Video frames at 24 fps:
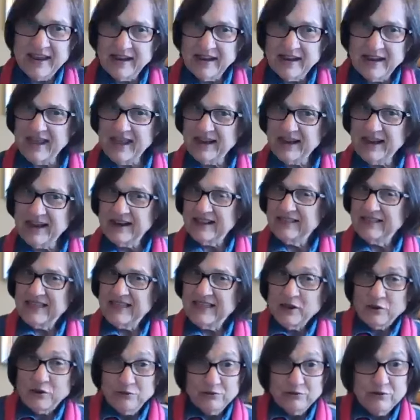and that
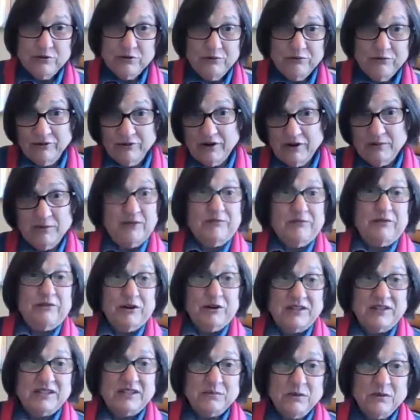grew from a very
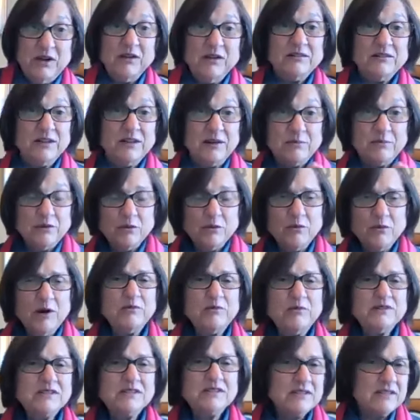small number what
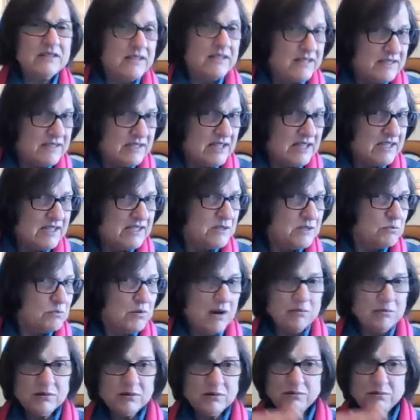was is this
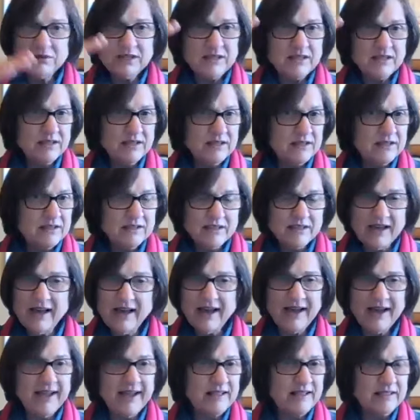probably the the
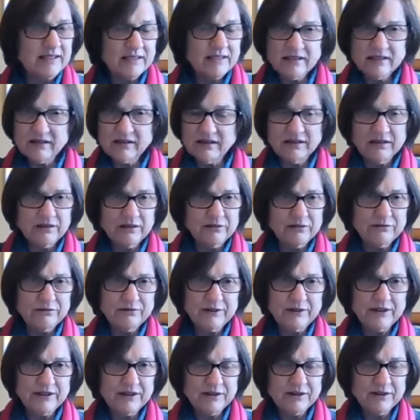height of
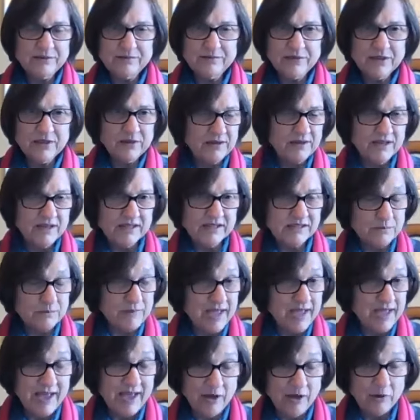um, the, as
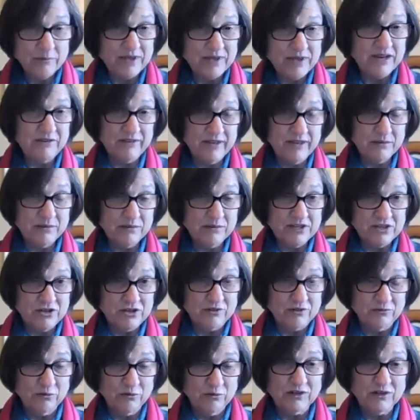how many families
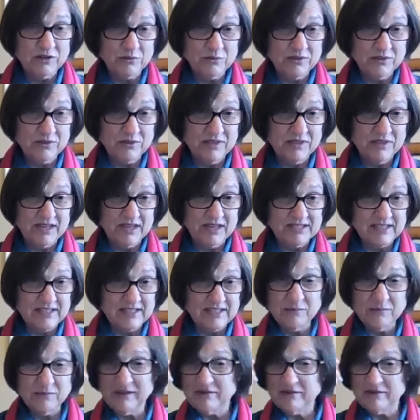you've worked with at a time
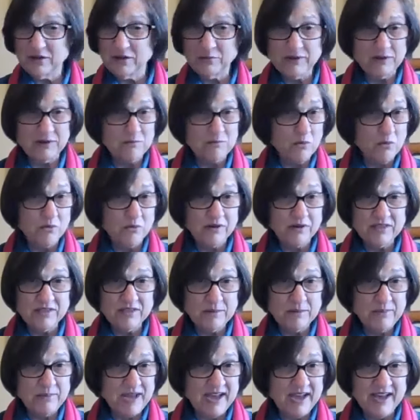have there been more in the
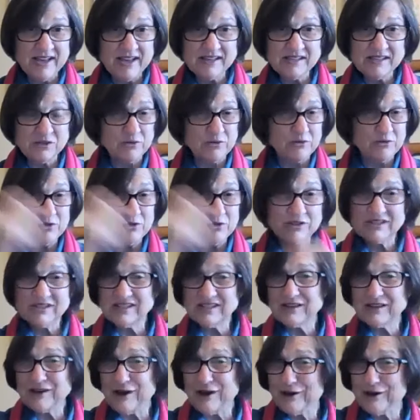past or you're just
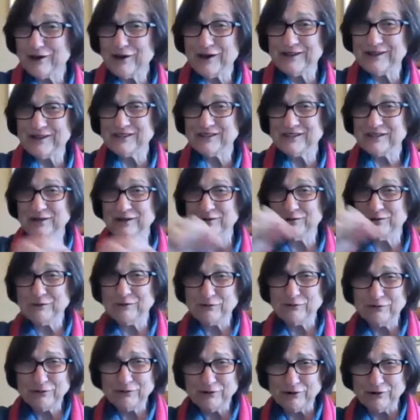on a constant
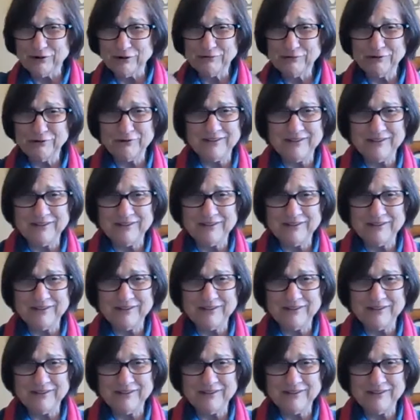growth curve